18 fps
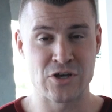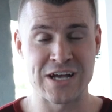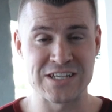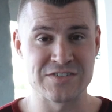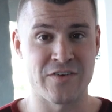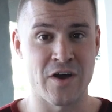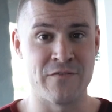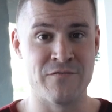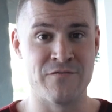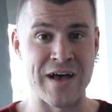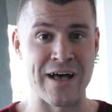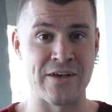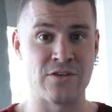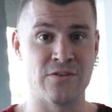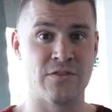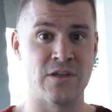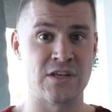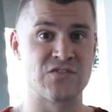guys have gotten
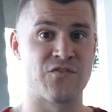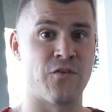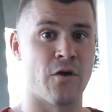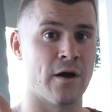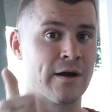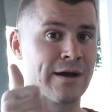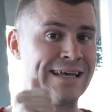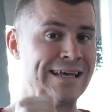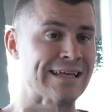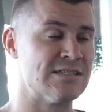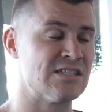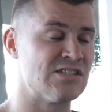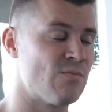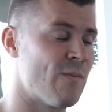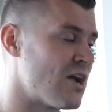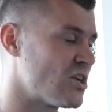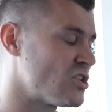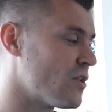value thus far, again,
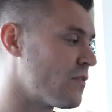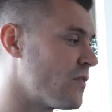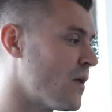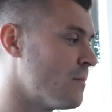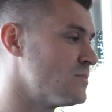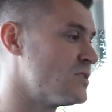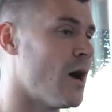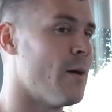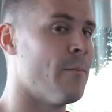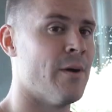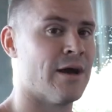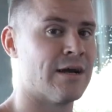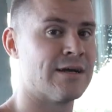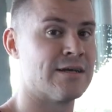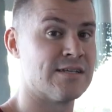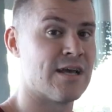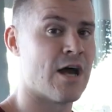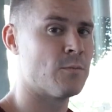smash the thumbs up button
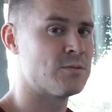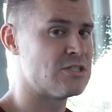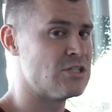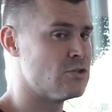because it helps